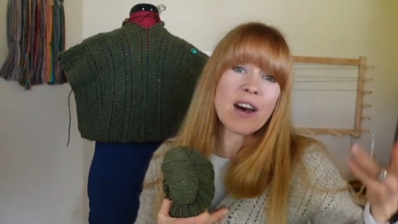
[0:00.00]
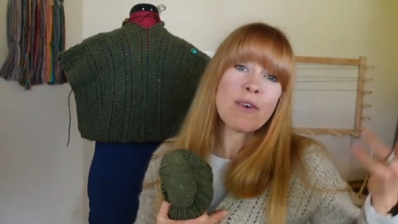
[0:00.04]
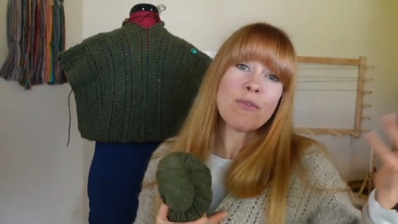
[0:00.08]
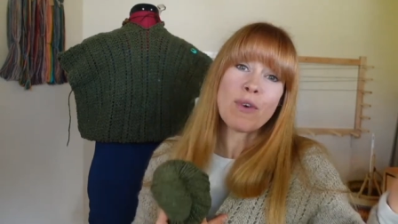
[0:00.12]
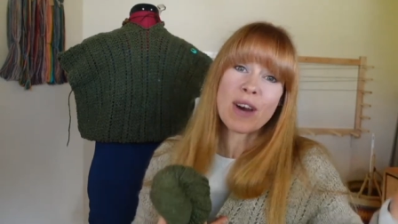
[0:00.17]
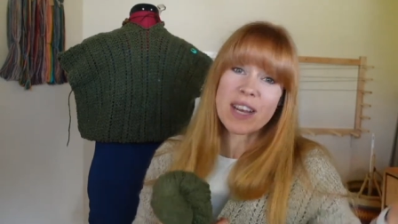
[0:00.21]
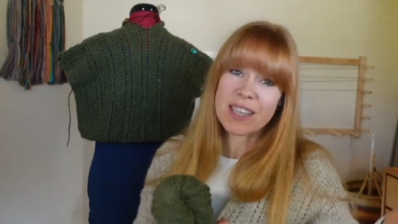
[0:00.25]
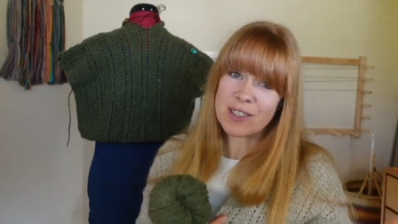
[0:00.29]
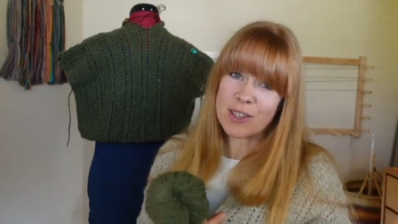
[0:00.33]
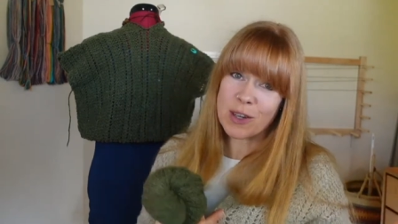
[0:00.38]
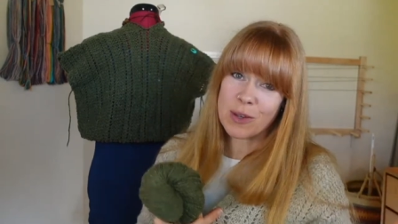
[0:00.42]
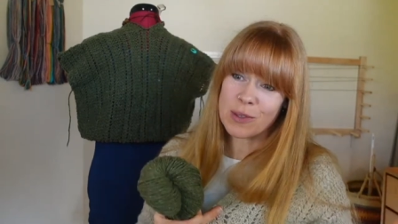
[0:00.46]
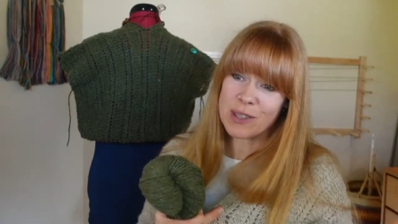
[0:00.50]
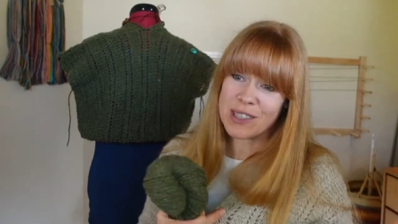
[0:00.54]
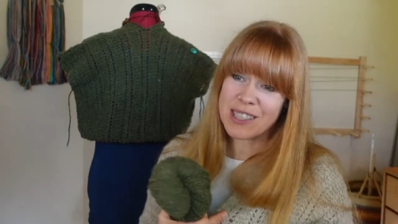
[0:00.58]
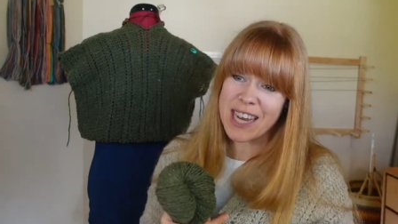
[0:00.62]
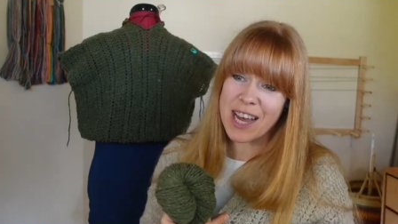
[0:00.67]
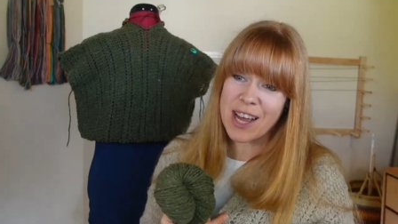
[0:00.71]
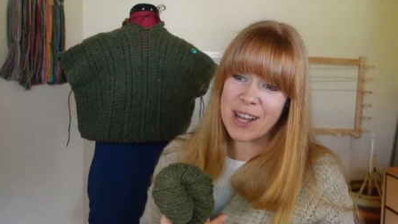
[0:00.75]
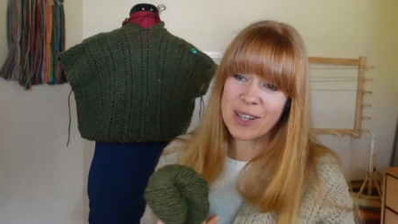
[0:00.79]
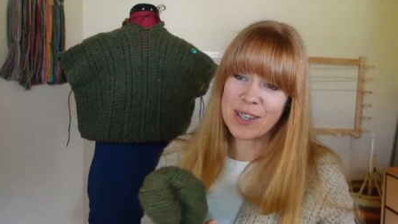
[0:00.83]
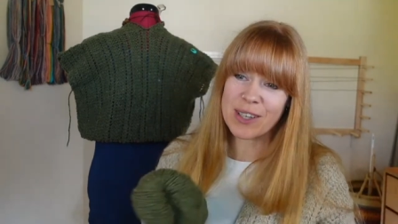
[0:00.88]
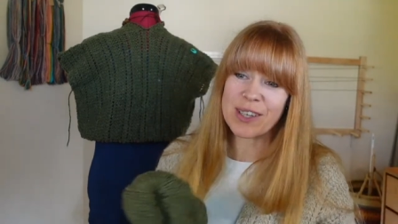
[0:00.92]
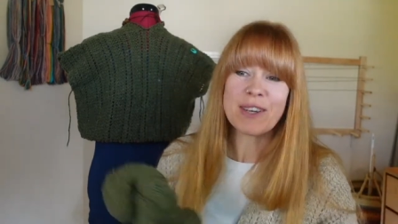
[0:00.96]
of West Coast
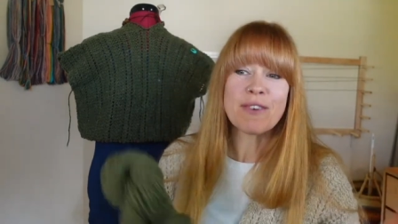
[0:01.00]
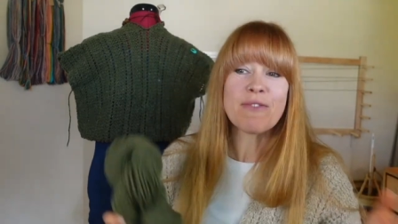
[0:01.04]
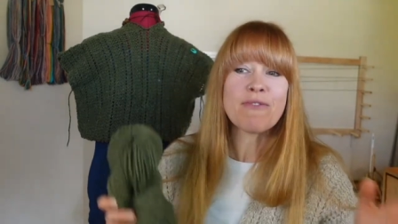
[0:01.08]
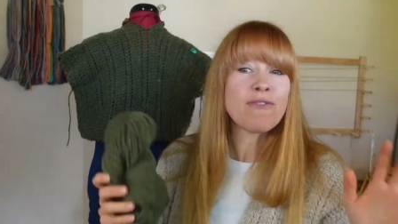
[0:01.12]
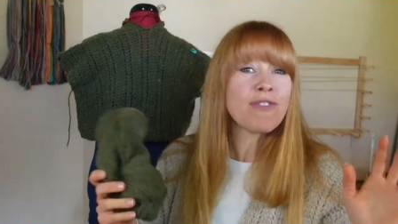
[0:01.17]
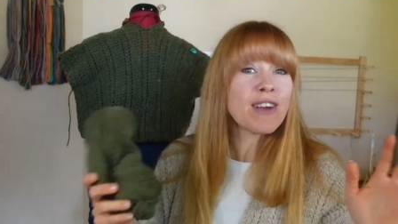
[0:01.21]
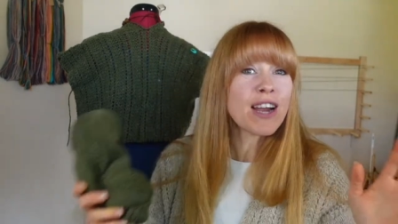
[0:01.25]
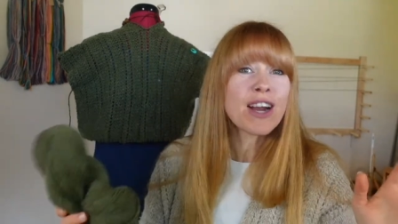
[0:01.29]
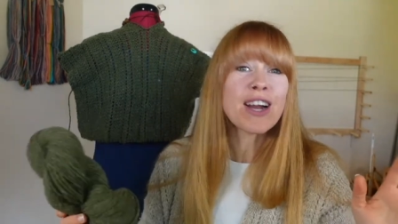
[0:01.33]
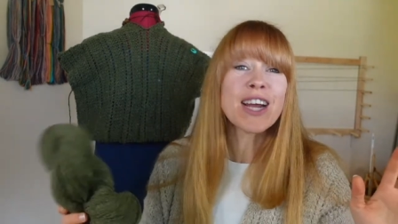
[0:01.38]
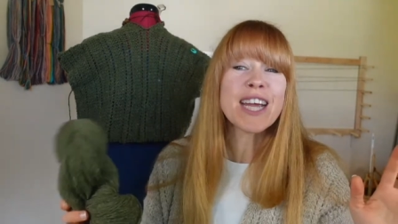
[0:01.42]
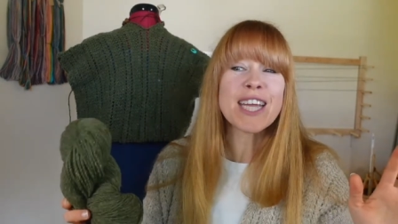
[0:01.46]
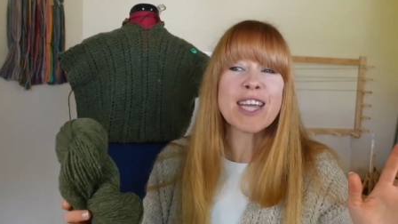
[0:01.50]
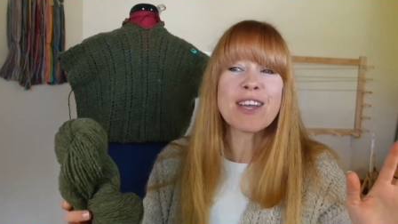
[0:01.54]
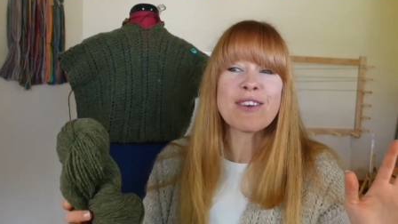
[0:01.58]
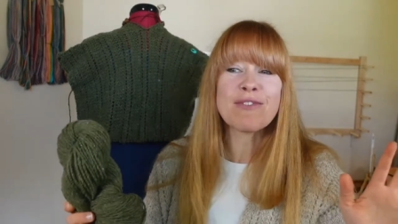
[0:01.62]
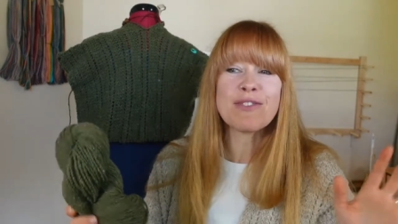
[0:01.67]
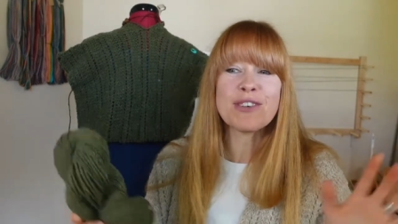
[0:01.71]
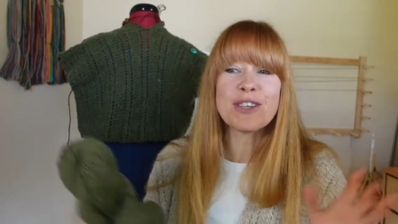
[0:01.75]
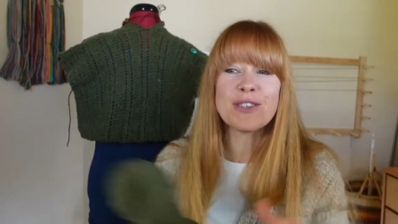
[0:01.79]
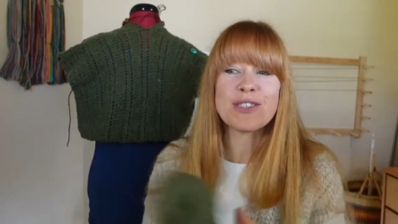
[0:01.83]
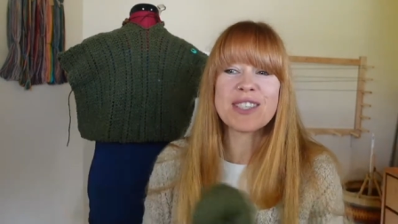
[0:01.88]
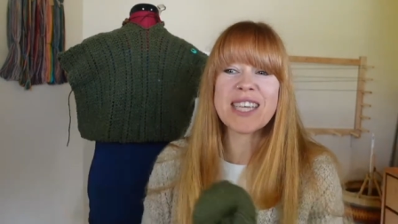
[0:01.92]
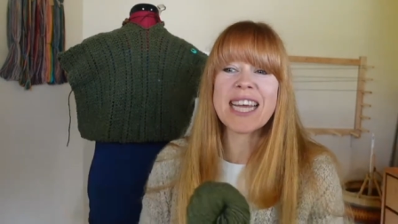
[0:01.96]
Color. Very
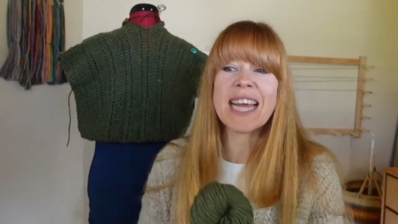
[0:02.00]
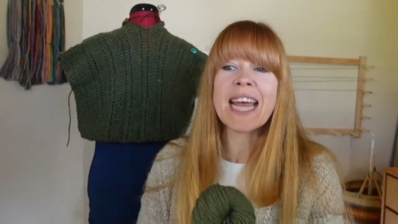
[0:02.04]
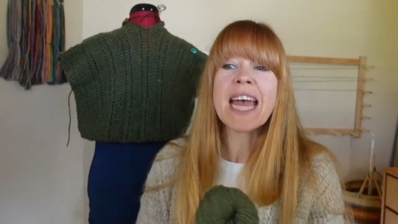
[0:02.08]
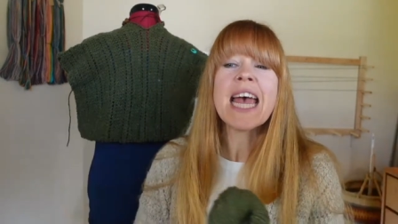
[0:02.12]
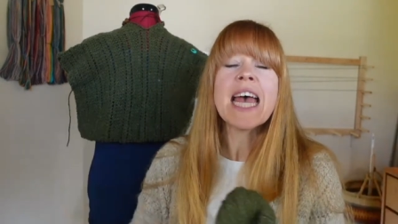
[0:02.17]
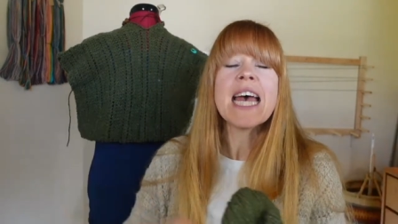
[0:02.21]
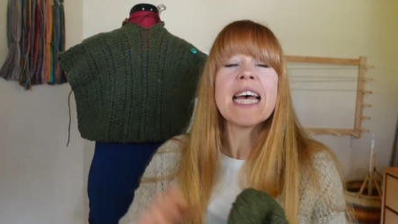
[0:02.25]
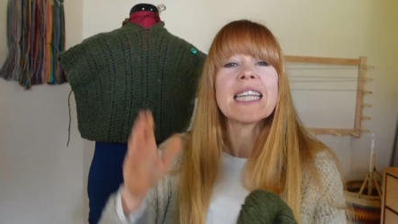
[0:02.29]
confusing.